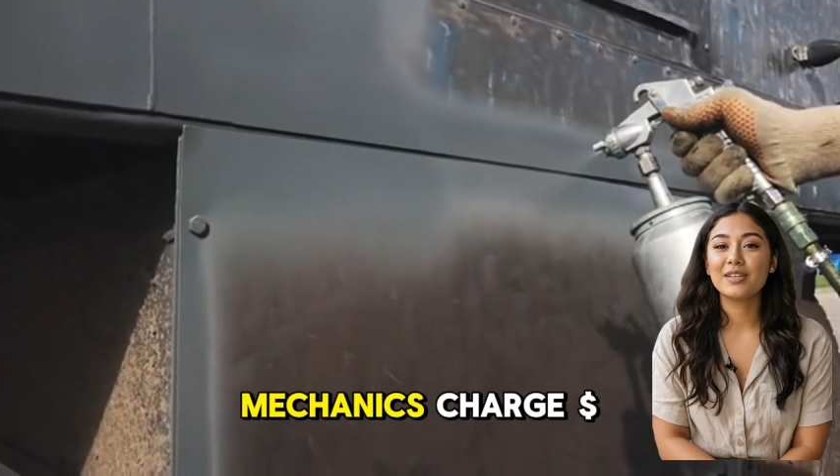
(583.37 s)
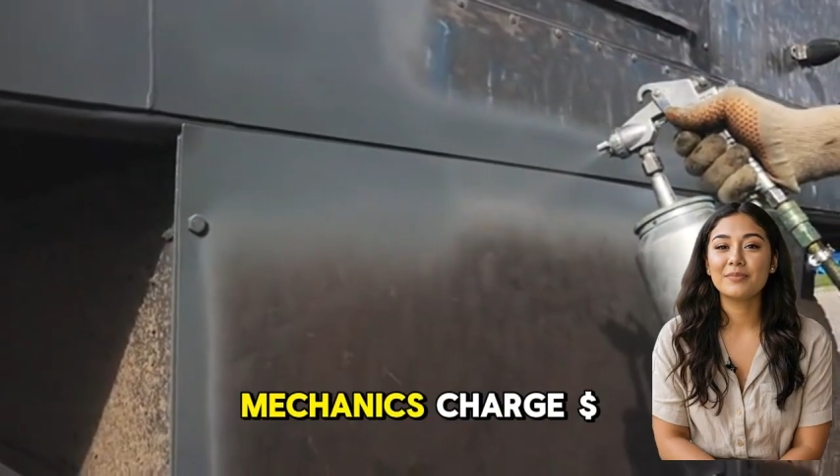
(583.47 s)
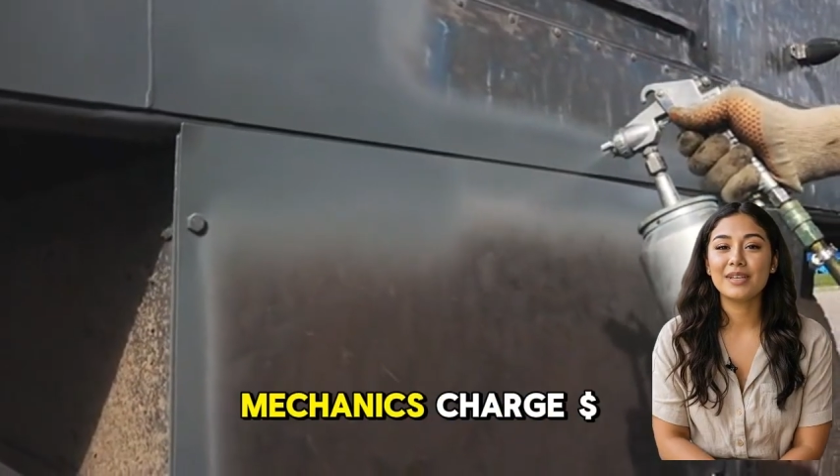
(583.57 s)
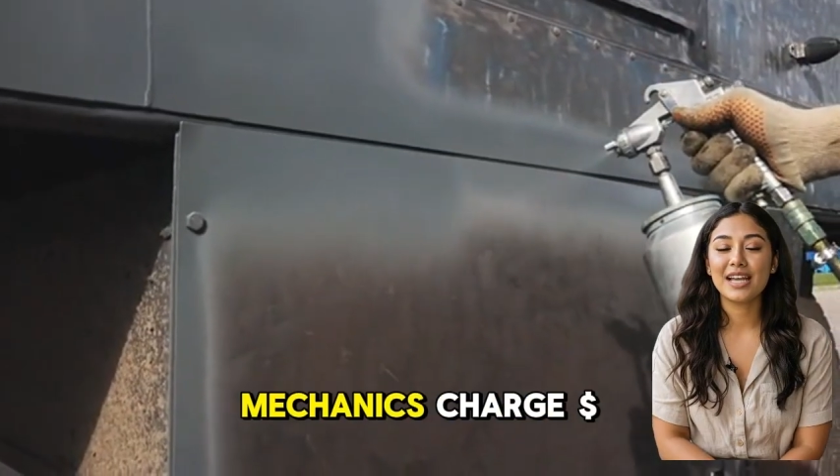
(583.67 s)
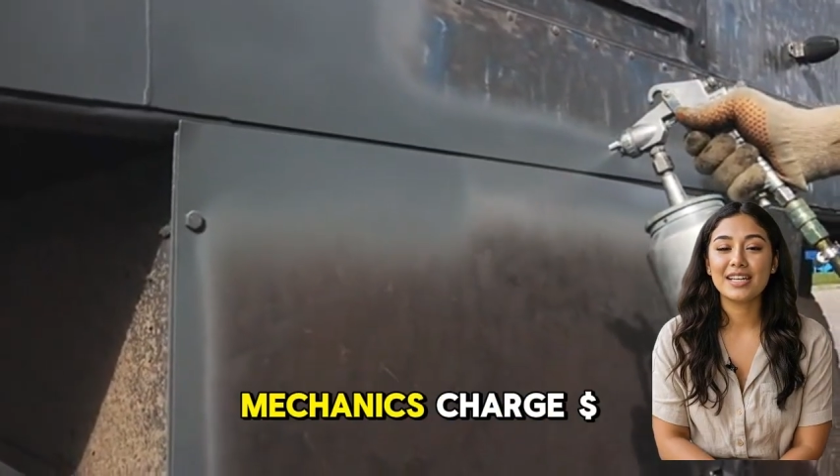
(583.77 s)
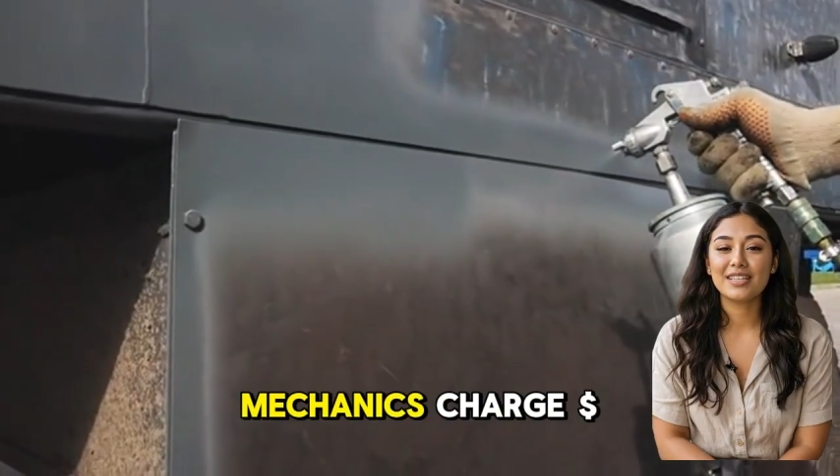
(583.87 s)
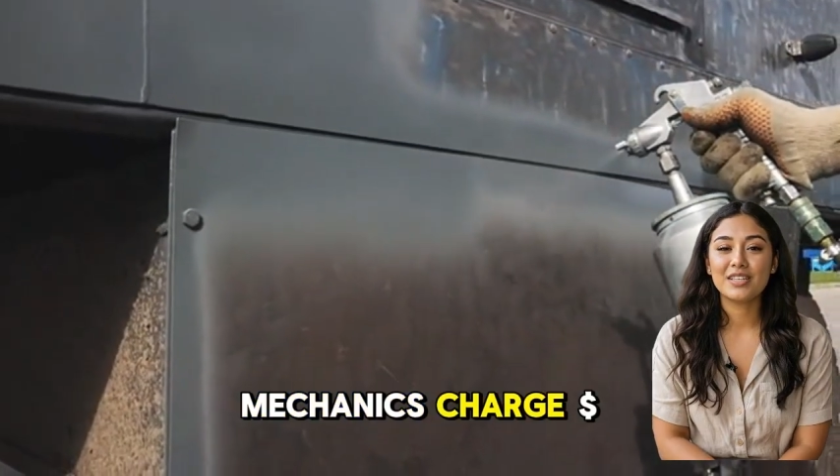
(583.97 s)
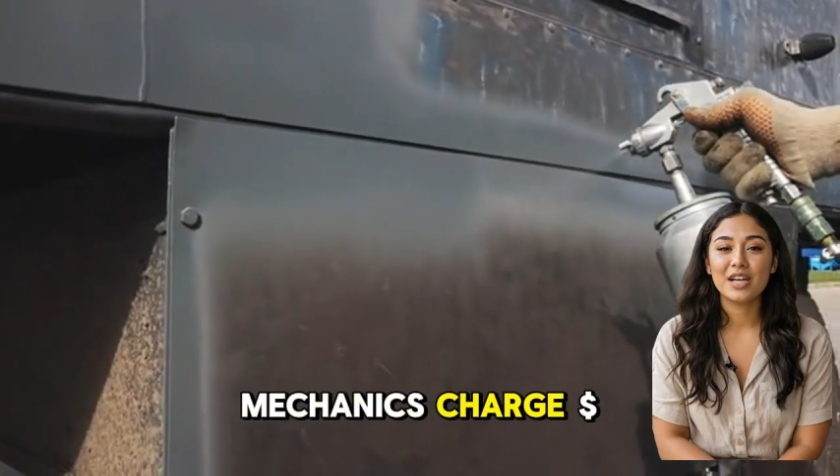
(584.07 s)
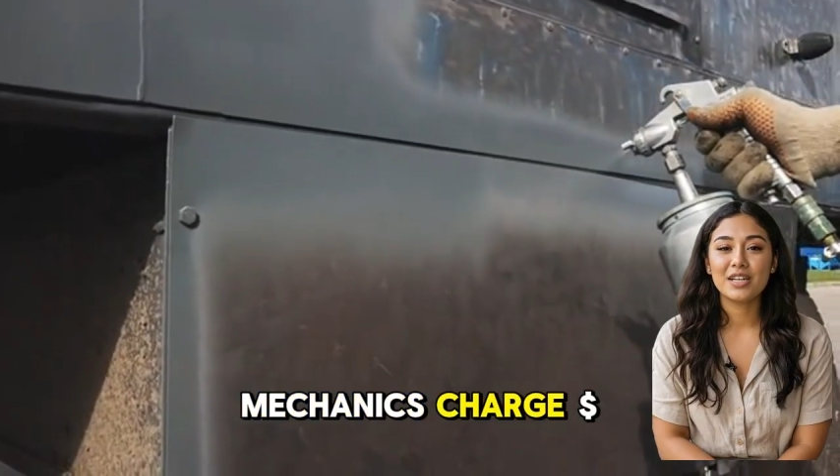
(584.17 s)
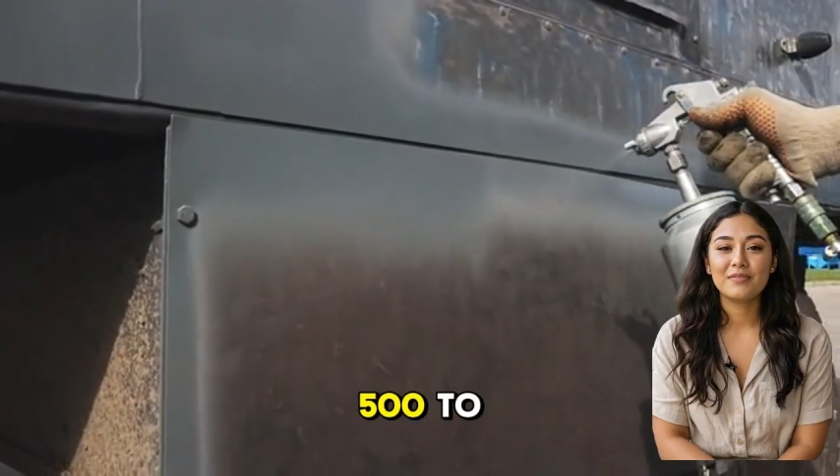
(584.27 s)
Mechanics
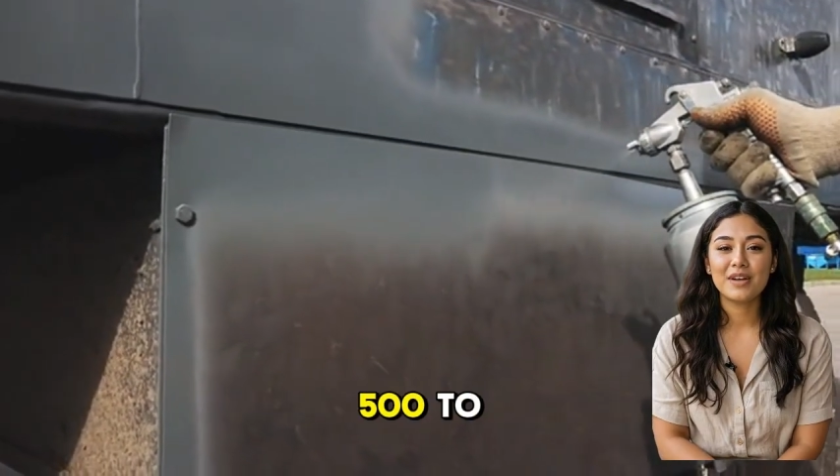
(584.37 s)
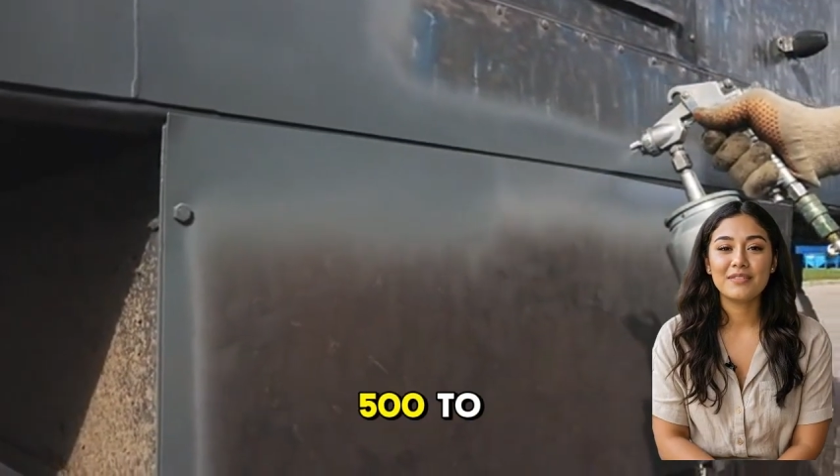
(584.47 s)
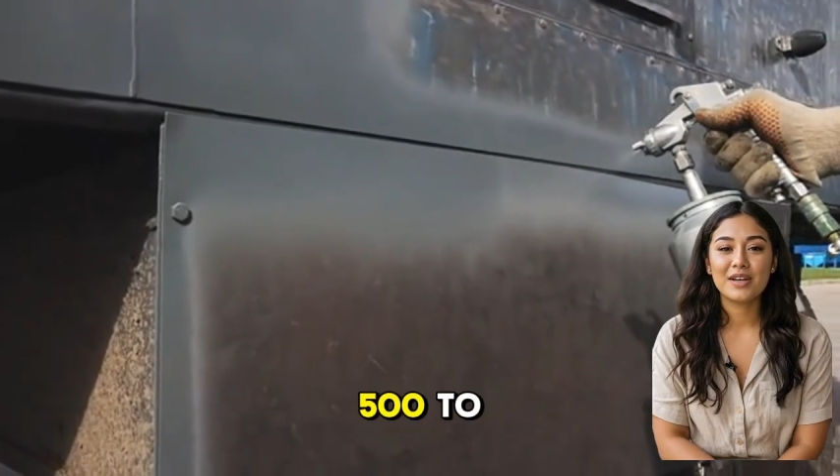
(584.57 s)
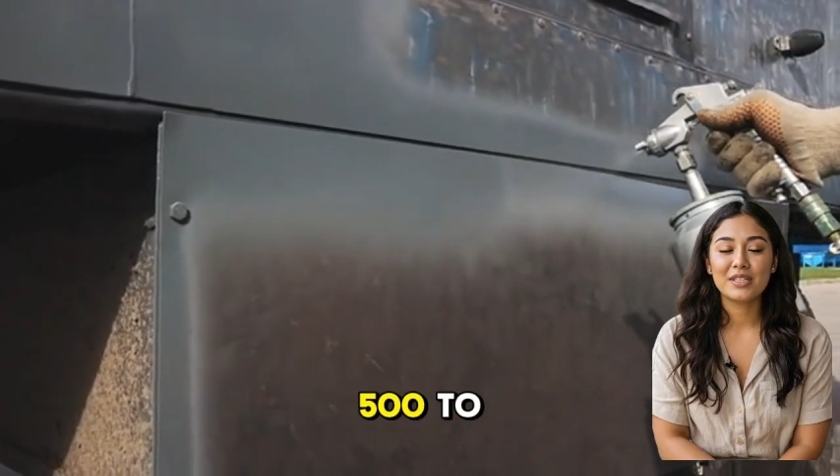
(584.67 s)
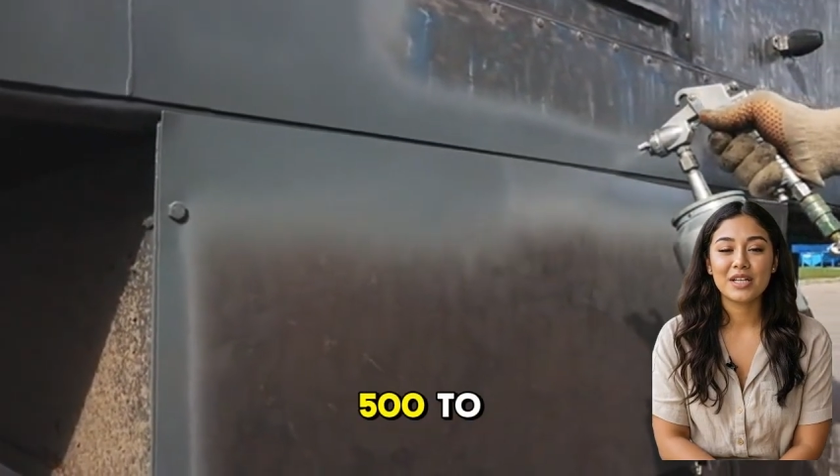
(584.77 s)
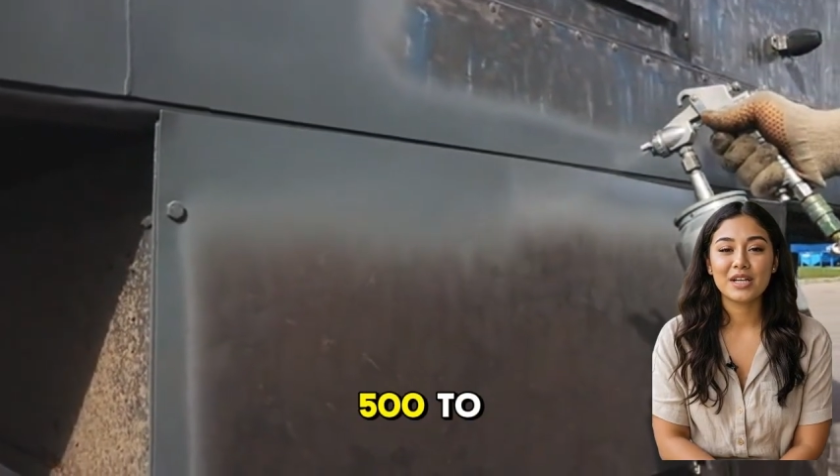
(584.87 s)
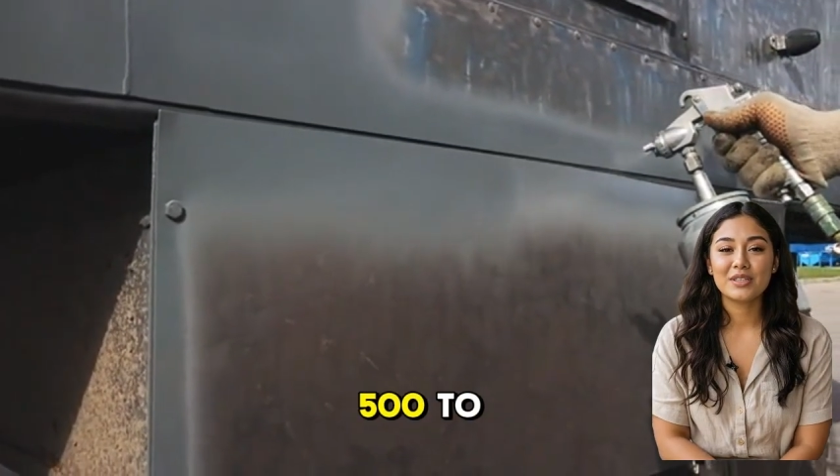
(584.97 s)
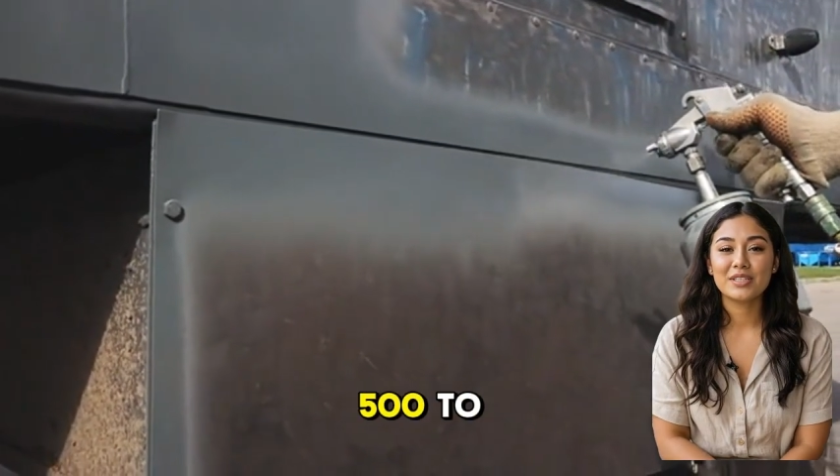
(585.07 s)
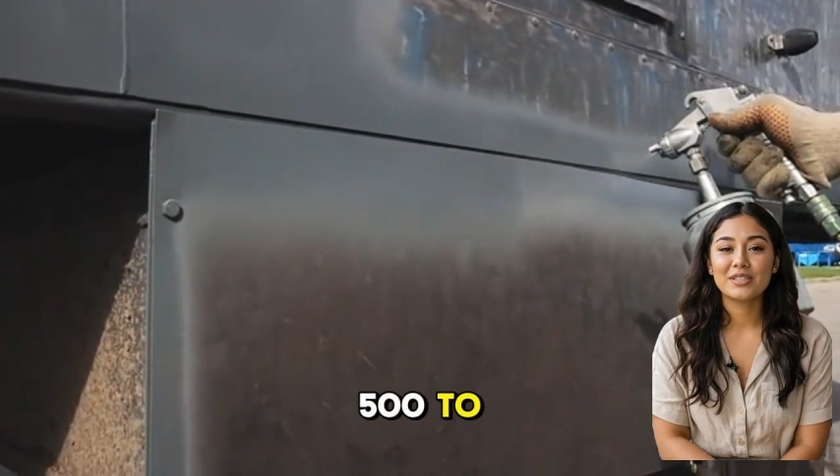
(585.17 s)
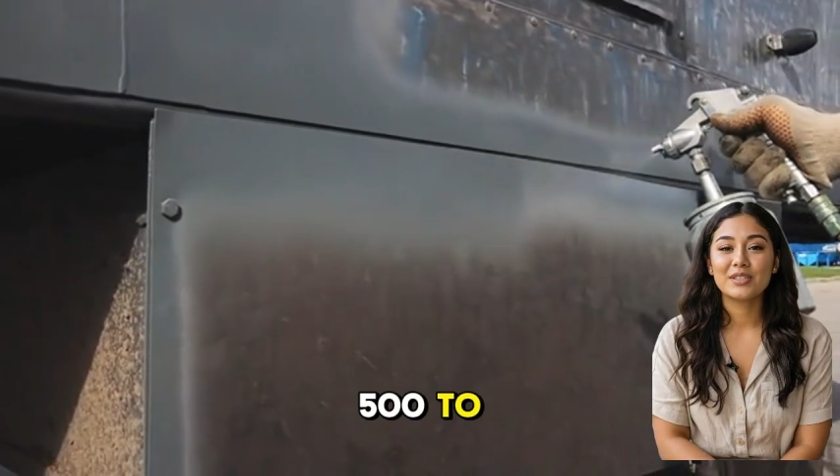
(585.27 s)
charge $500